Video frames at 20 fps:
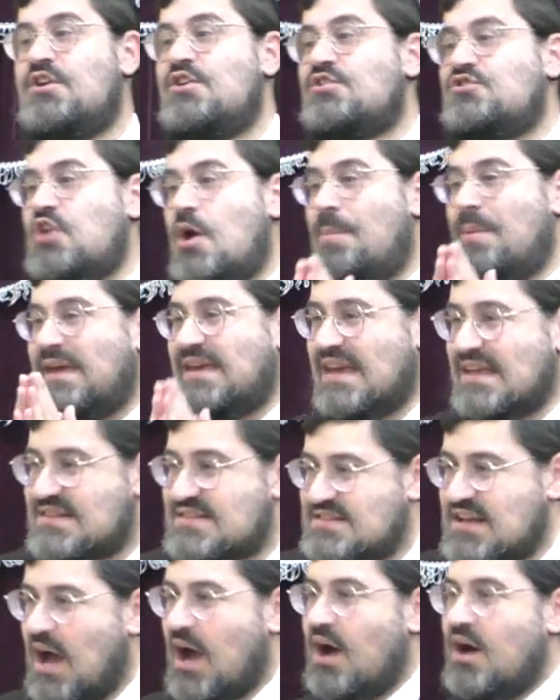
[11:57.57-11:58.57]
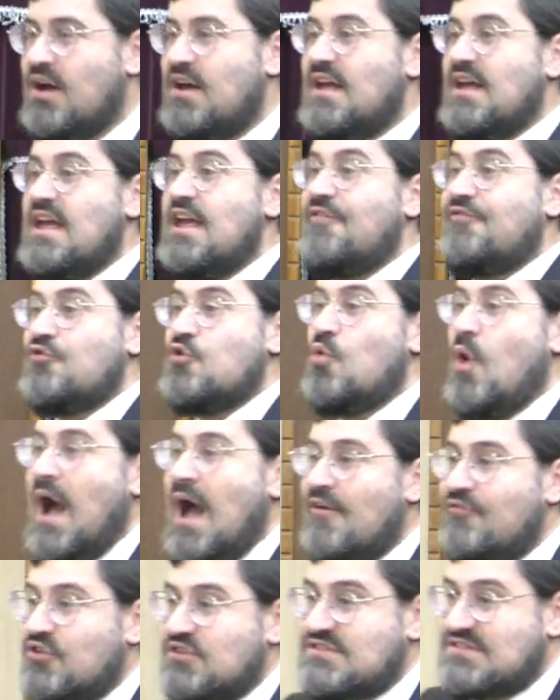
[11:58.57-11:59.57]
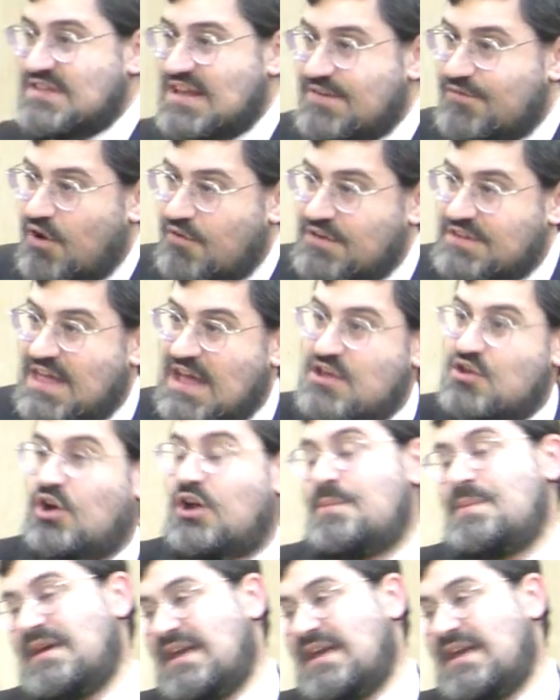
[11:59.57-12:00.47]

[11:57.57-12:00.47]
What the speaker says: So, Bekitza, if you have your sleeve over there, you got to be